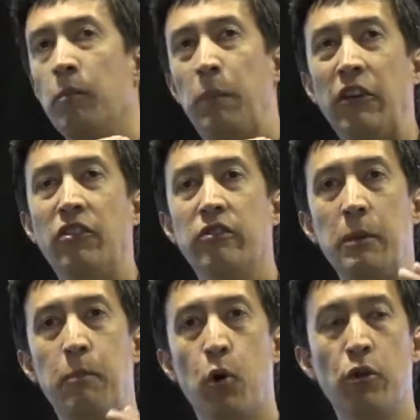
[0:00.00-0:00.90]

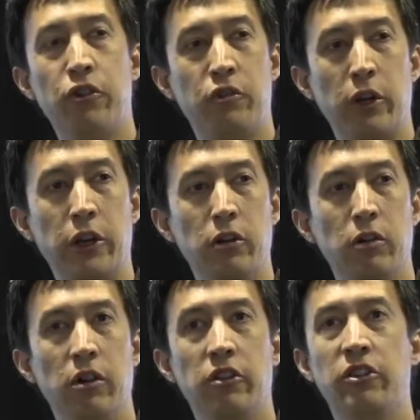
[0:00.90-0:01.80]
Basically, pull the trigger,
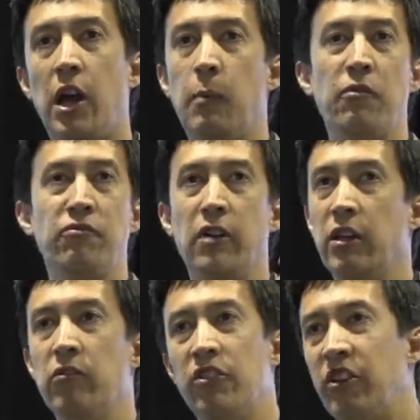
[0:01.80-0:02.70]
time of
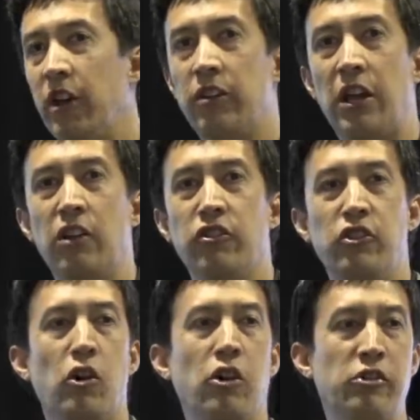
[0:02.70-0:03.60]
flight, let's say at 1,000
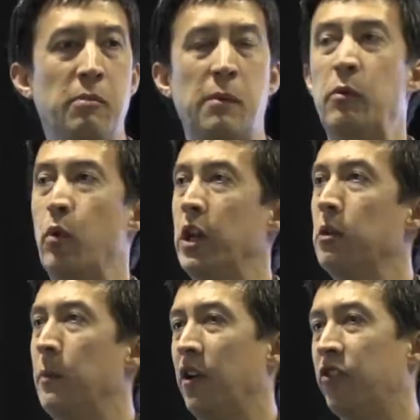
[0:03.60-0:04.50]
yards, you might be waiting
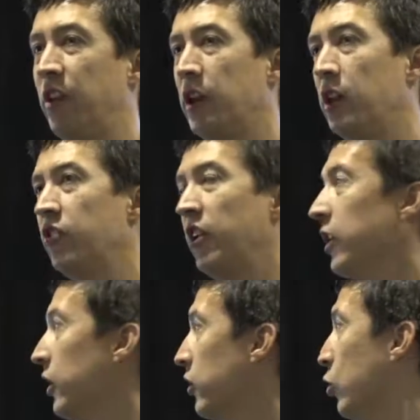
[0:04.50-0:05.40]
about a second,
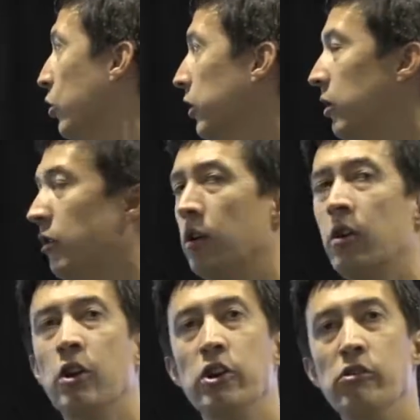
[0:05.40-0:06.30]
second and a quarter.
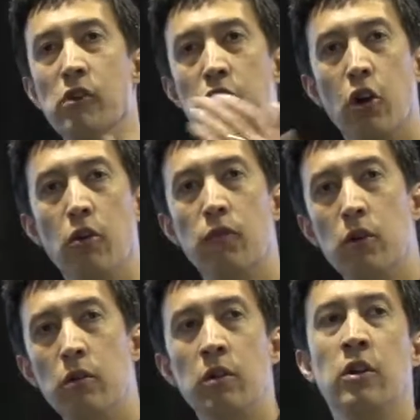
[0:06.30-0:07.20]
You look
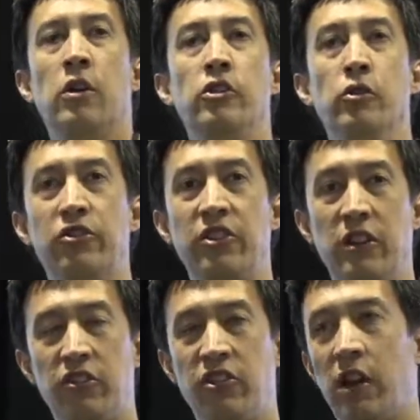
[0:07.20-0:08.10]
over, you'll see
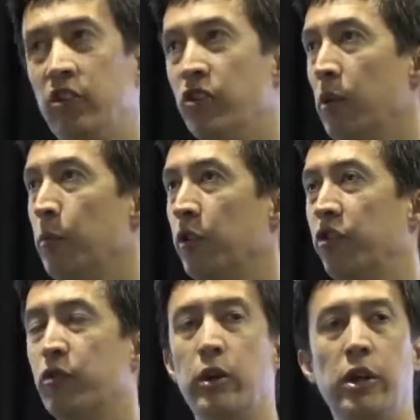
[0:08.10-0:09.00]
the shot show up on the
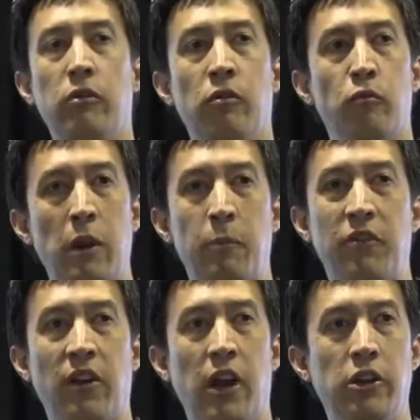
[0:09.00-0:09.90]
screen right
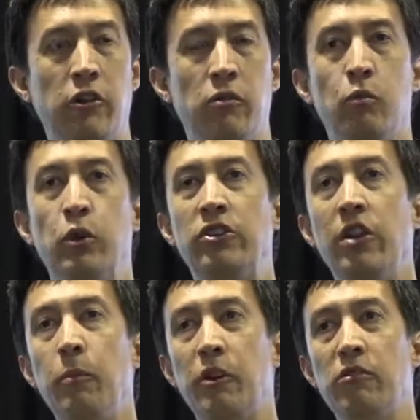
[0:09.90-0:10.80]
beside you. We
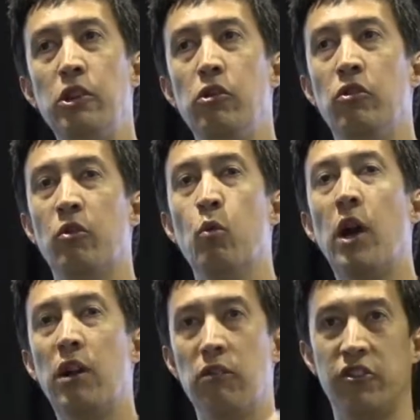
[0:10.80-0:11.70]
typically use a
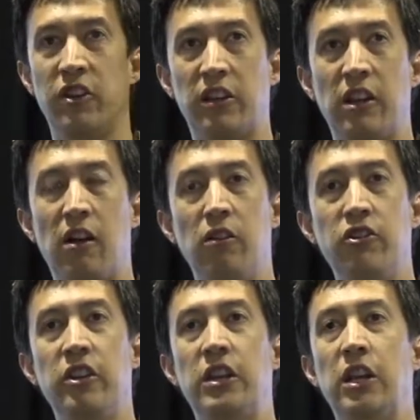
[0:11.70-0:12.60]
wireless
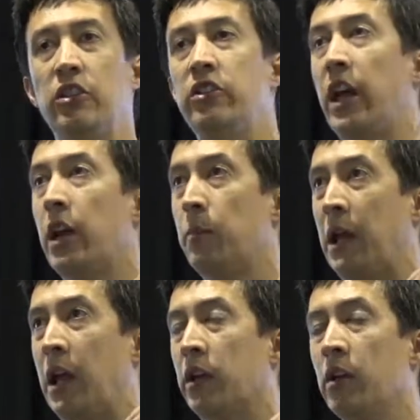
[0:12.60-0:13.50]
technology to get the data
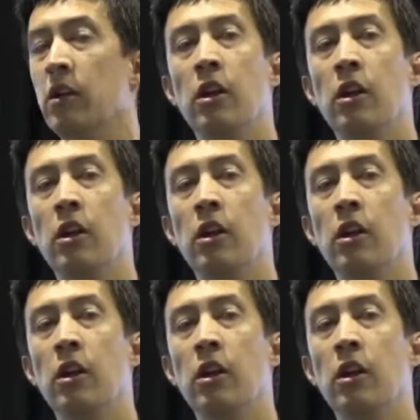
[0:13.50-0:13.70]
back.